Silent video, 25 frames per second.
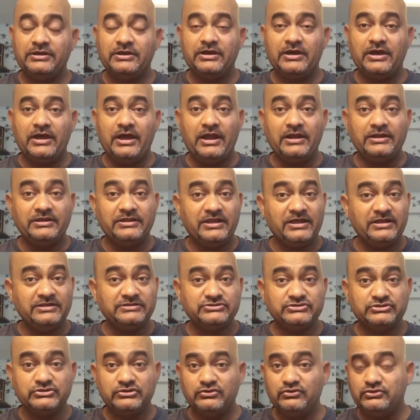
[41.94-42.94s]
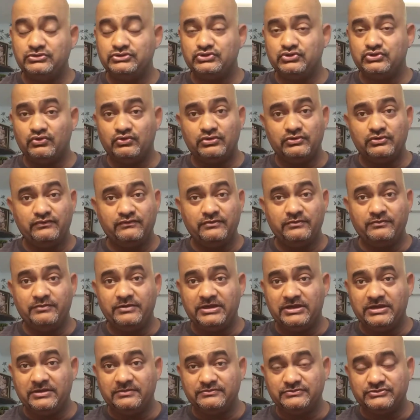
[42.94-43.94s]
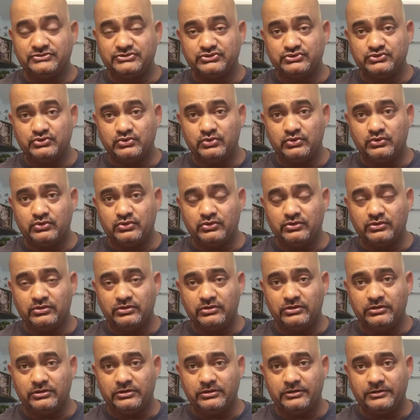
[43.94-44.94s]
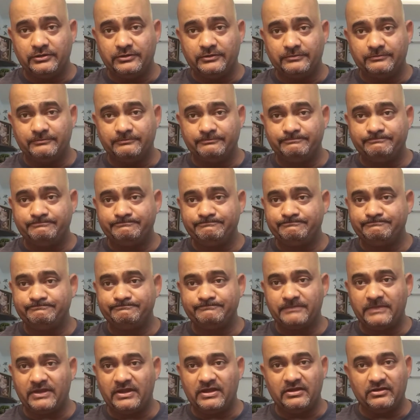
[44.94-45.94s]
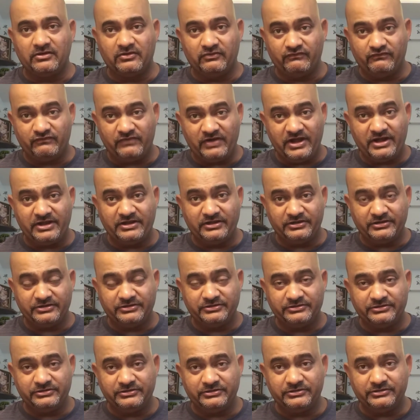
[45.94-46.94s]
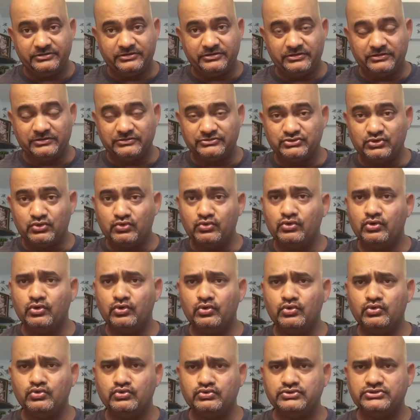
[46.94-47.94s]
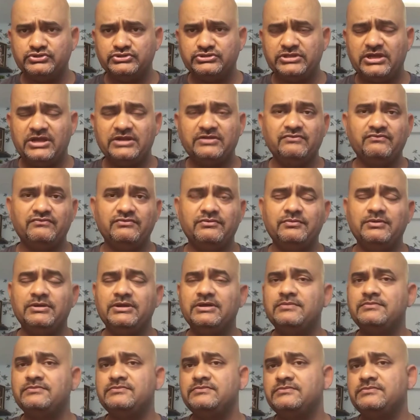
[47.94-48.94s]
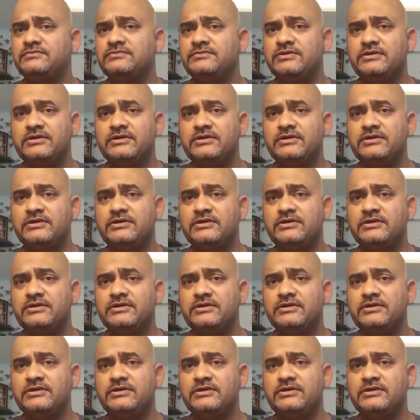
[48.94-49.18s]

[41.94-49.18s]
and then slowly we become so friend, so close that we become